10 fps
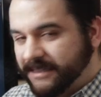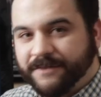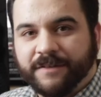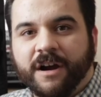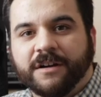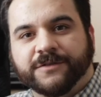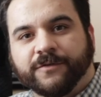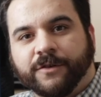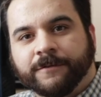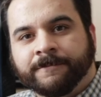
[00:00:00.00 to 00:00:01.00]
my DVR is
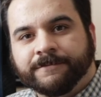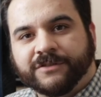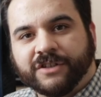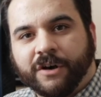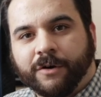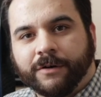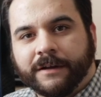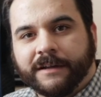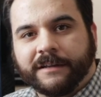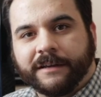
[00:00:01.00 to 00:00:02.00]
full,
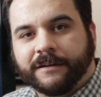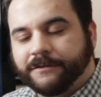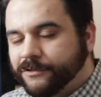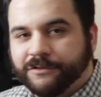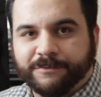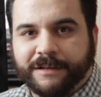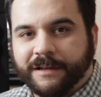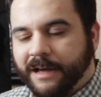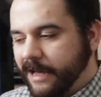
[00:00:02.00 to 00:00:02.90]
so, you know, sue me.